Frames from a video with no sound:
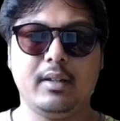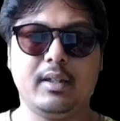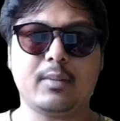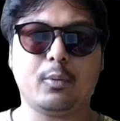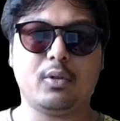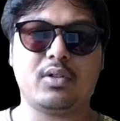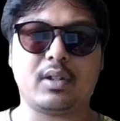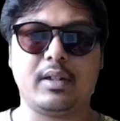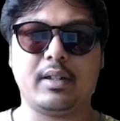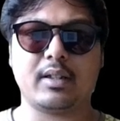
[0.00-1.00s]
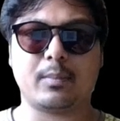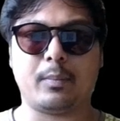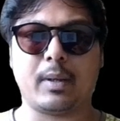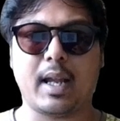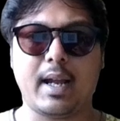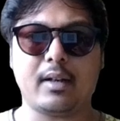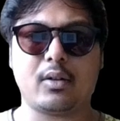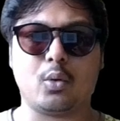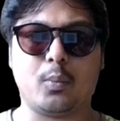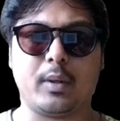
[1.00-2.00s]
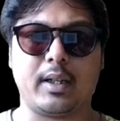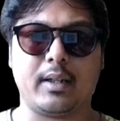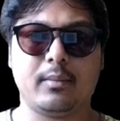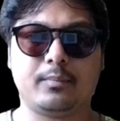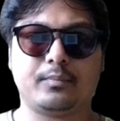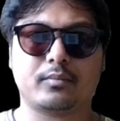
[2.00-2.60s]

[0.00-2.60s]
In this position, it is black to play,